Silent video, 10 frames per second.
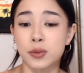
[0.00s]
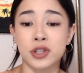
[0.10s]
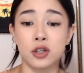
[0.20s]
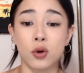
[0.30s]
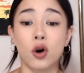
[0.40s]
but
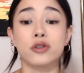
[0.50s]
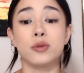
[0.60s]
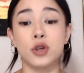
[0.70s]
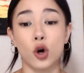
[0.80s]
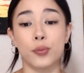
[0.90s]
then you'll also
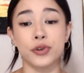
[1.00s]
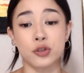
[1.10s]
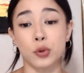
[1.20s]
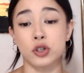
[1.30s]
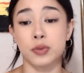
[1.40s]
be open to
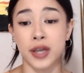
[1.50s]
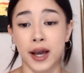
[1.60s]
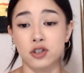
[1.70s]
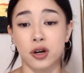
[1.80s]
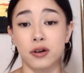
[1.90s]
sportsbook
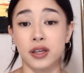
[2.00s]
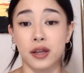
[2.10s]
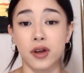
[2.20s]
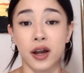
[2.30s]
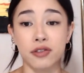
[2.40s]
cash out.
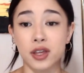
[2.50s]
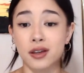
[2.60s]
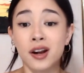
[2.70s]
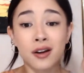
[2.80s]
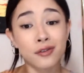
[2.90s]
Again, I think
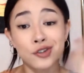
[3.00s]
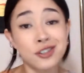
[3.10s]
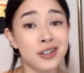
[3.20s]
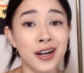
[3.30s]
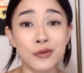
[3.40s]
this
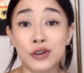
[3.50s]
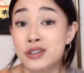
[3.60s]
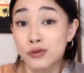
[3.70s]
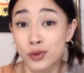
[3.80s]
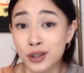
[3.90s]
is kind of, this
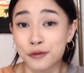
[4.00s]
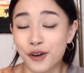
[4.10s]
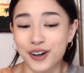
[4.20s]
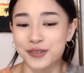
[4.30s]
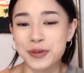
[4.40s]
is really
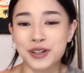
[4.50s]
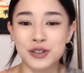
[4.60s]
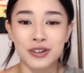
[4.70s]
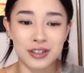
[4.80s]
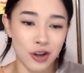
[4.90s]
fun because
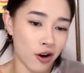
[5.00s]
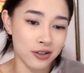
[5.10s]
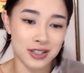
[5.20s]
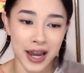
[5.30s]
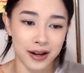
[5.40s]
it's all
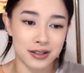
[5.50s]
status